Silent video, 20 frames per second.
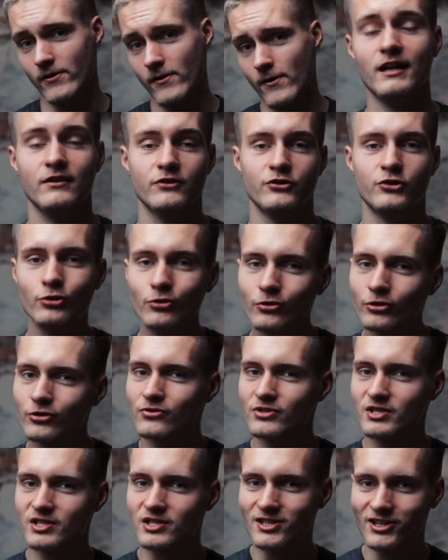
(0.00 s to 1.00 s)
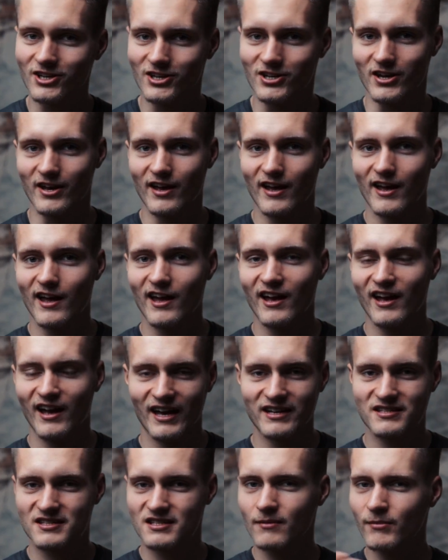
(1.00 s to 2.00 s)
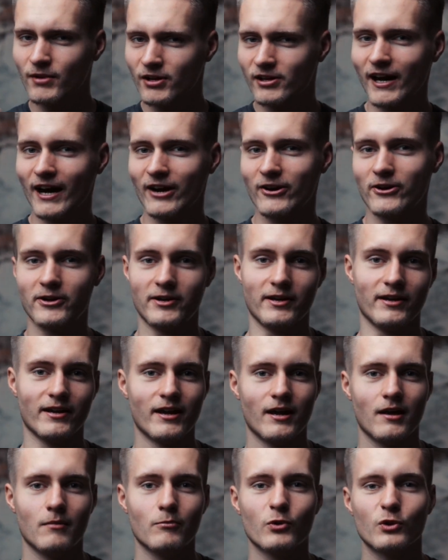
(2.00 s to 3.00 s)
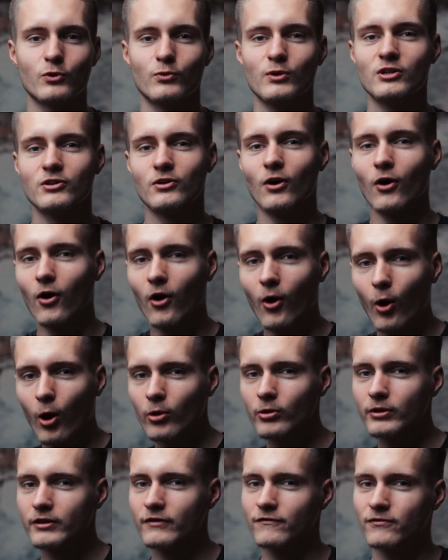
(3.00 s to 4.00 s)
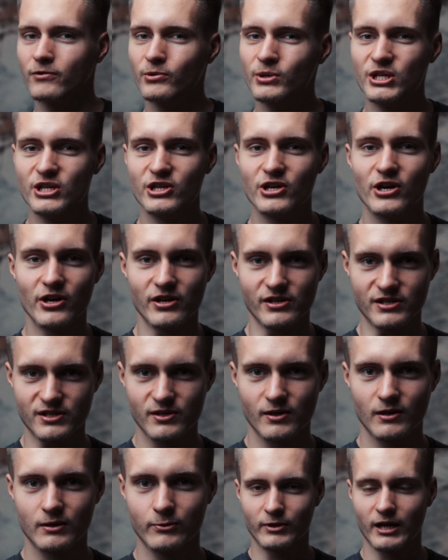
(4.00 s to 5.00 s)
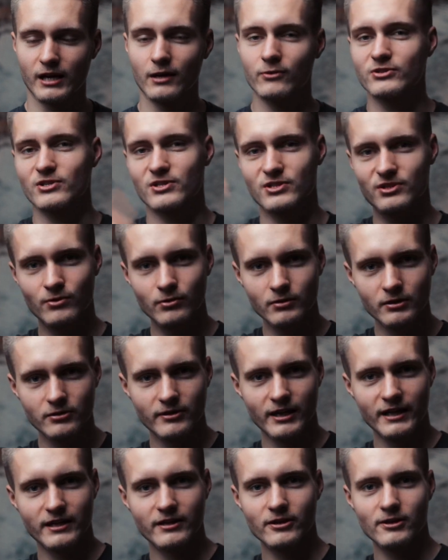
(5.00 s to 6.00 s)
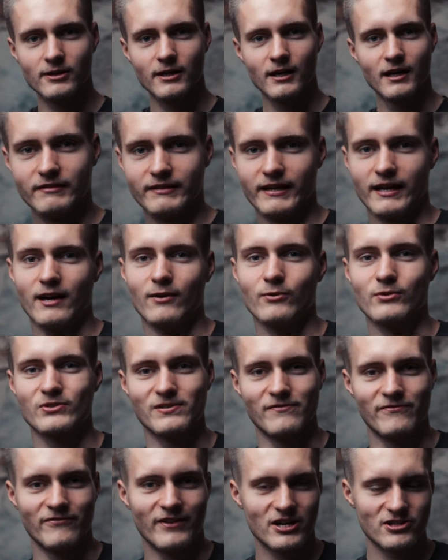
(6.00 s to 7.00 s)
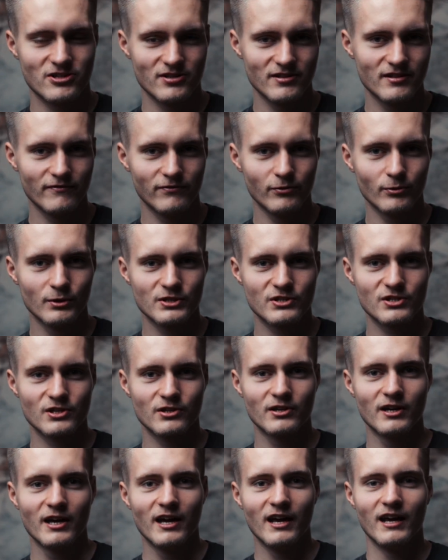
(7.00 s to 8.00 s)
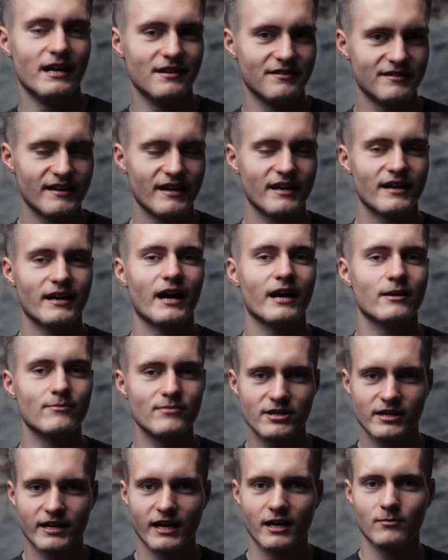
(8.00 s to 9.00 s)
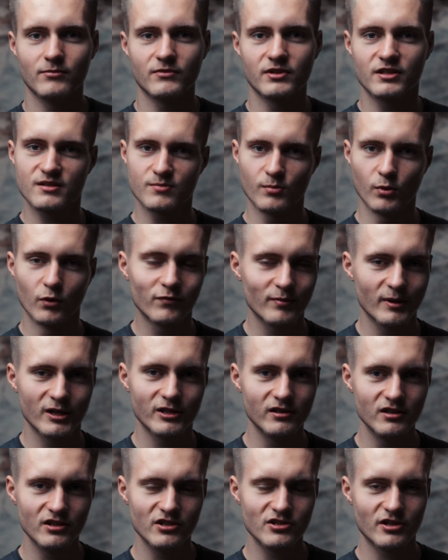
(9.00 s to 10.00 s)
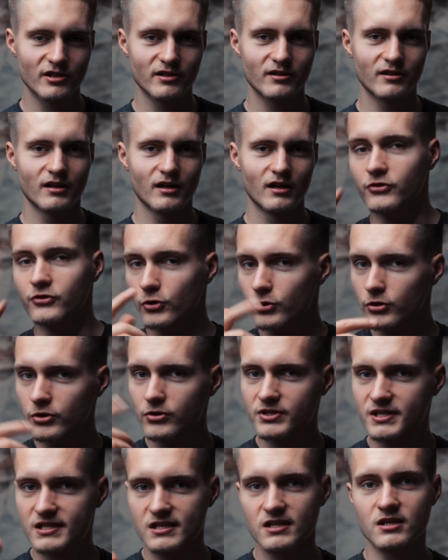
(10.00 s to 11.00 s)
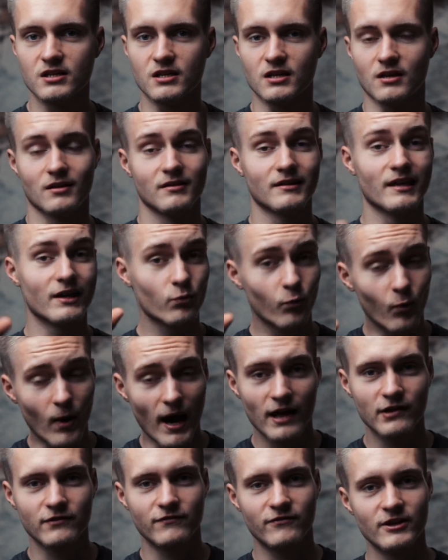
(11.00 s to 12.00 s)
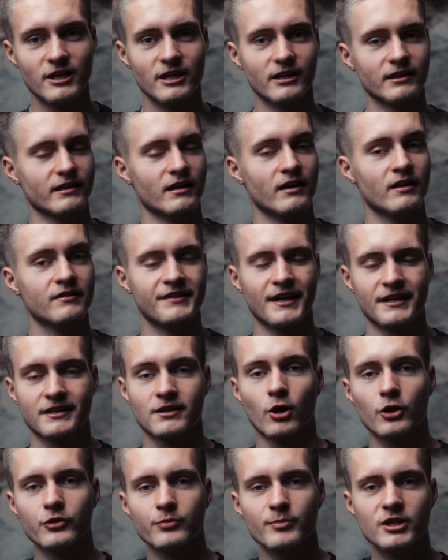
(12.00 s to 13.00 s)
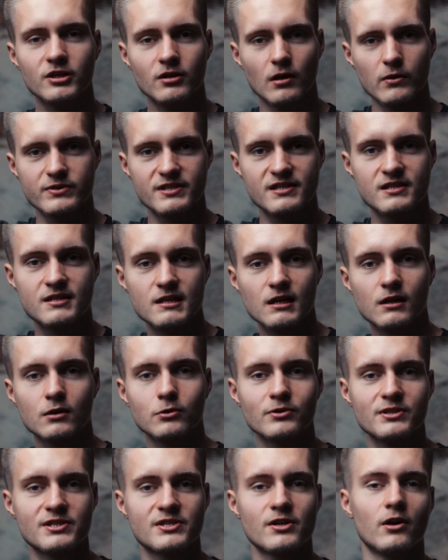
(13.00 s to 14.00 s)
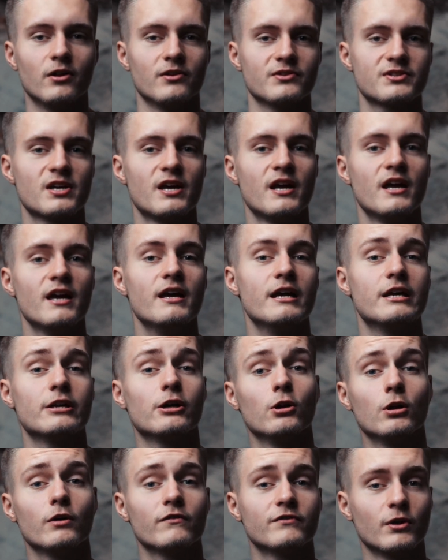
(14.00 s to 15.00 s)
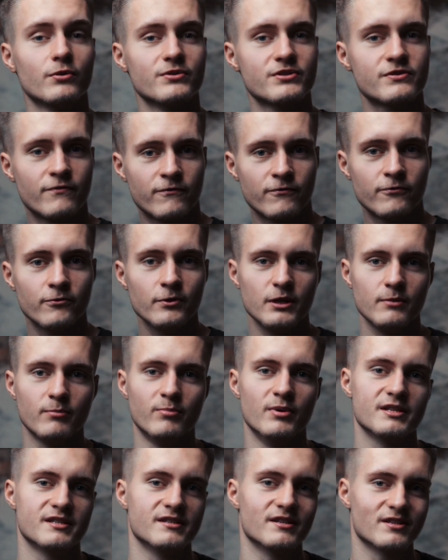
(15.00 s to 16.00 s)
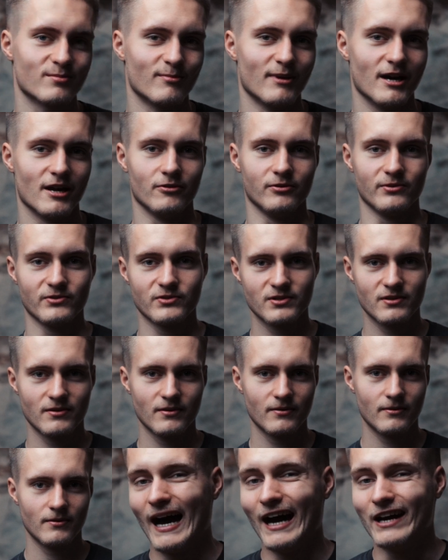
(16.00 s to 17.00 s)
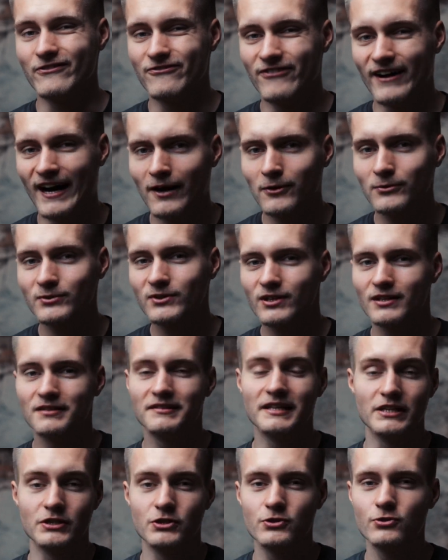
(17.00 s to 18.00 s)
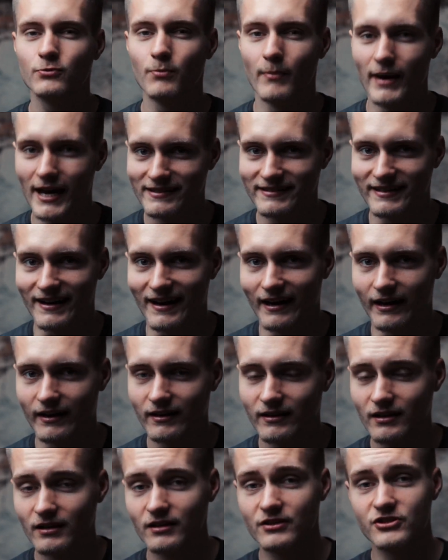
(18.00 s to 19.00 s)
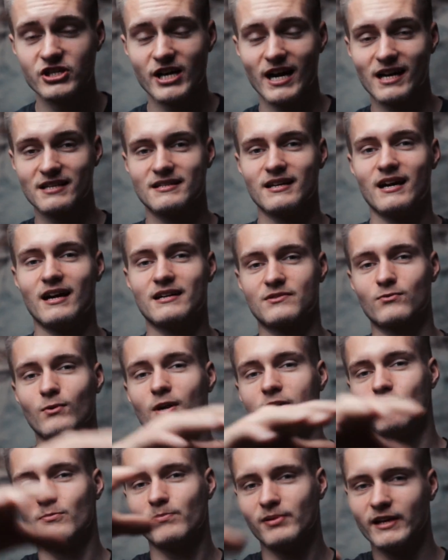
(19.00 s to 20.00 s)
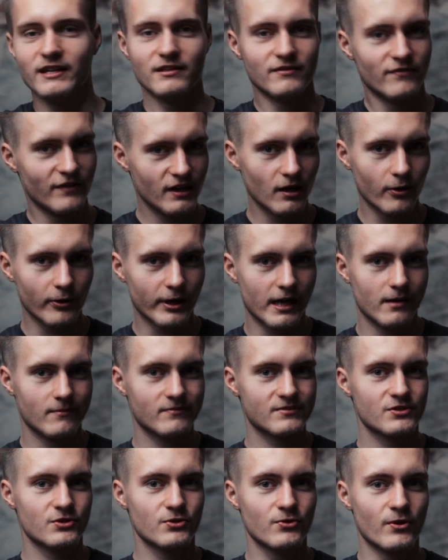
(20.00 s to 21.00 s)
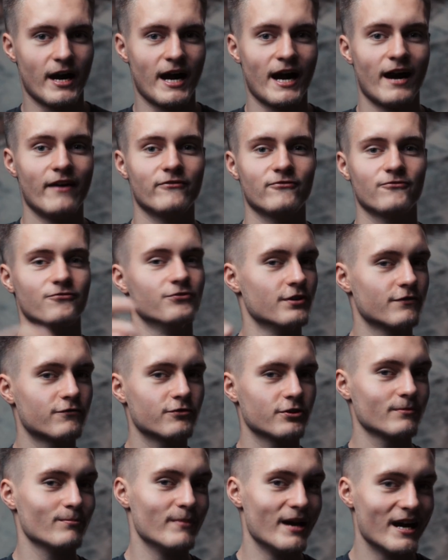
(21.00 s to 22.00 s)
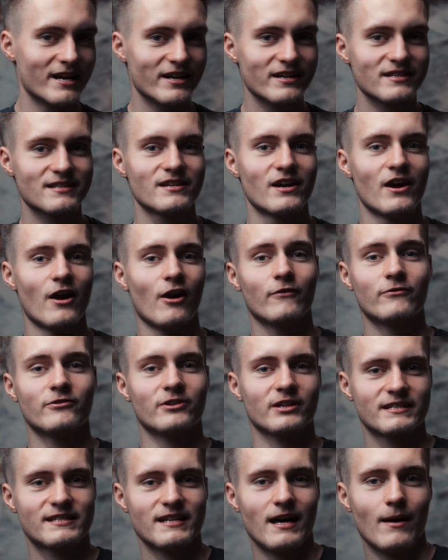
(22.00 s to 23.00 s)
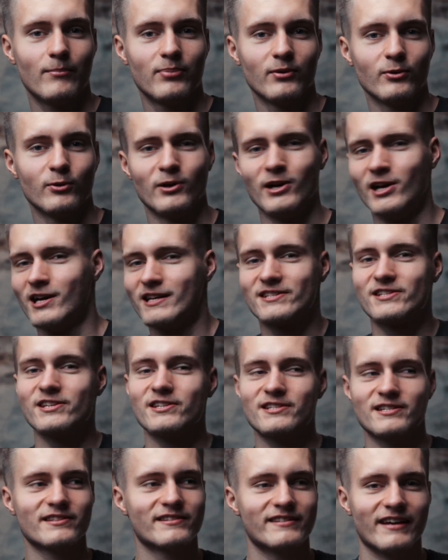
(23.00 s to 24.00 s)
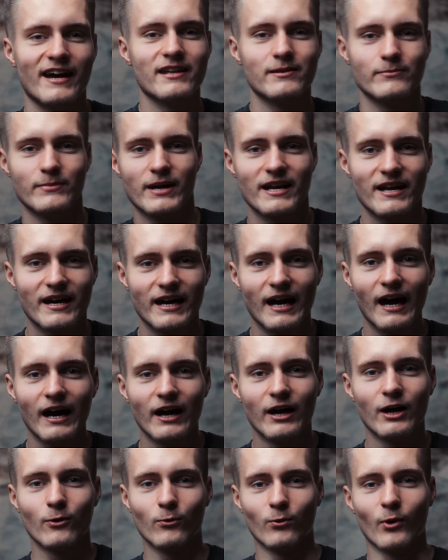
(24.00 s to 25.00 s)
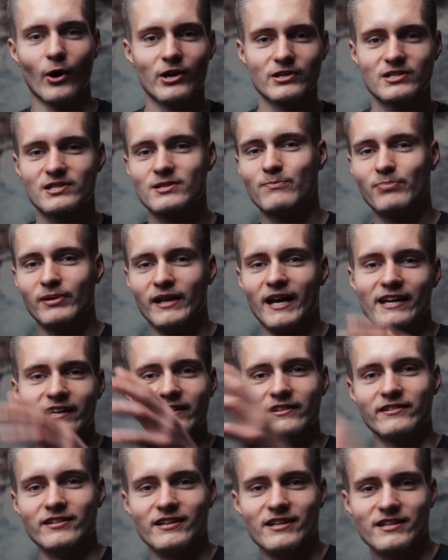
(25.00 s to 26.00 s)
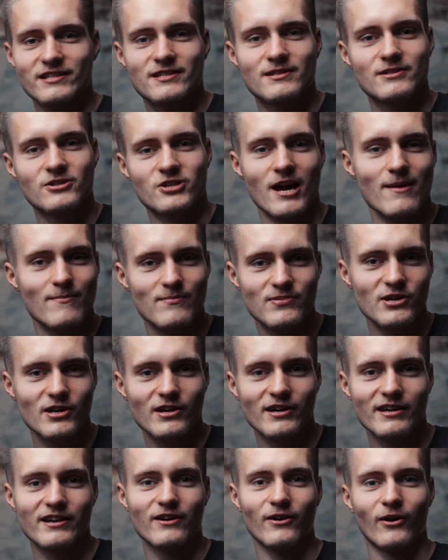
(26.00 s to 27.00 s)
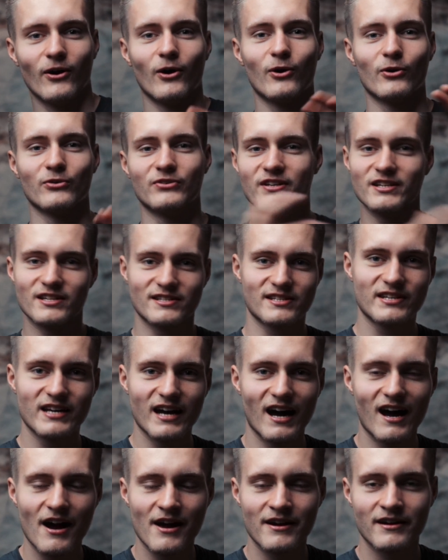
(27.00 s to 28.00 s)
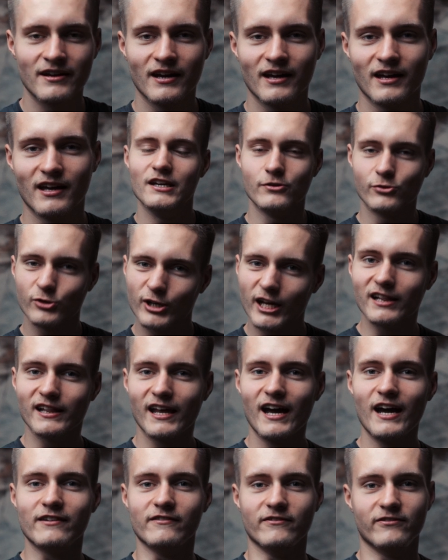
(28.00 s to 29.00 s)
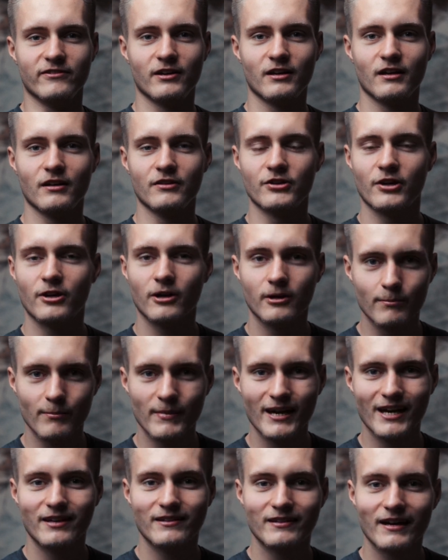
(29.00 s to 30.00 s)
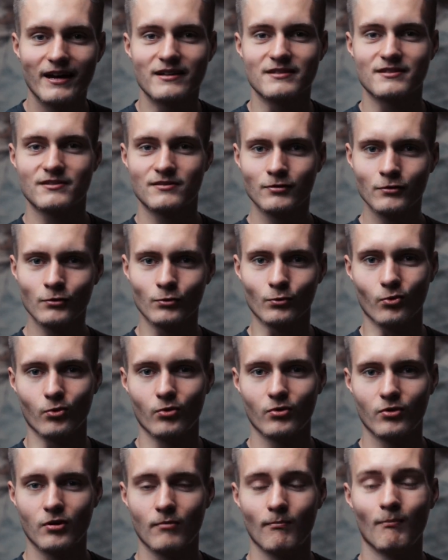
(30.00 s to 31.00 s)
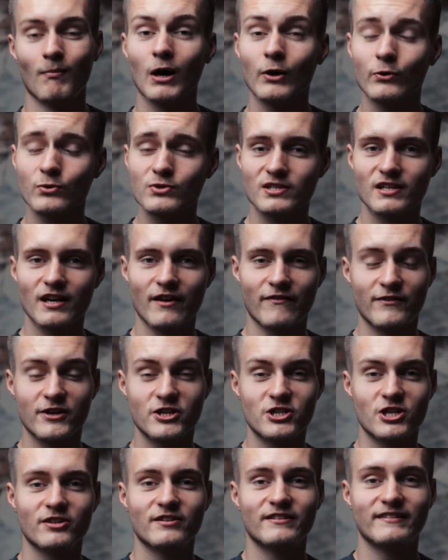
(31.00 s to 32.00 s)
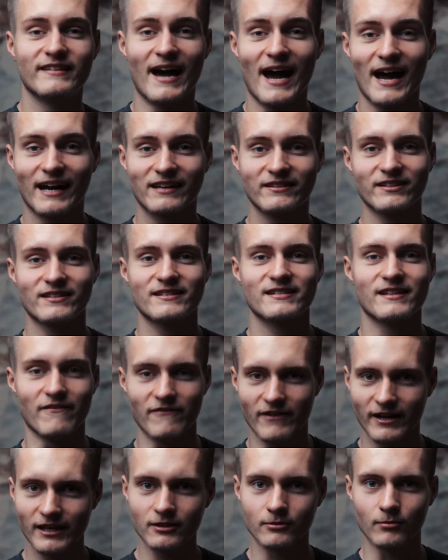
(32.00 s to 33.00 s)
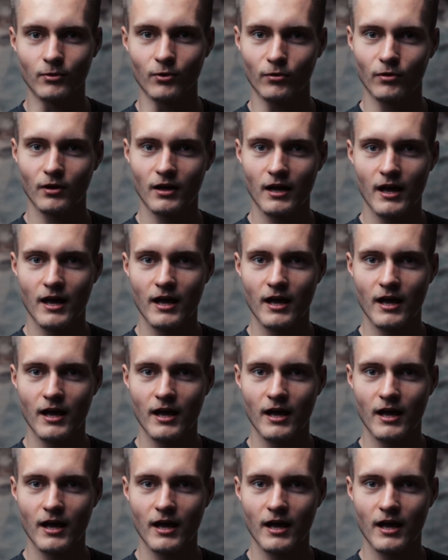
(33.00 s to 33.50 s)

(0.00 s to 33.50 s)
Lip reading: And do you see a similarity between all the 3 years when I was a scooter rider, then I was a fashion influencer, and then I became this movement leader? Do you see that one thing that got me those sick results in all of those 3 business models? I found the new meta. Just as when you played video games, you have different metas. For example, Season 10 meta was playing this champion or this gun. In real life, there are metas too. Most efficient tactics available.